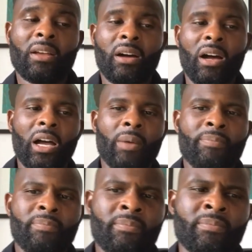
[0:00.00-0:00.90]

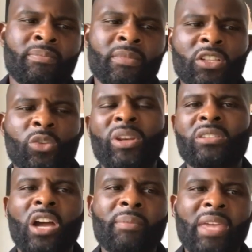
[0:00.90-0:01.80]
So when the
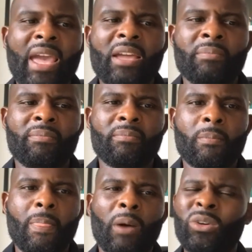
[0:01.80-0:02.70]
time came,
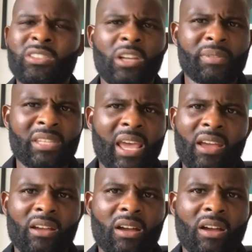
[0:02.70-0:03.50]
I wasn't upset.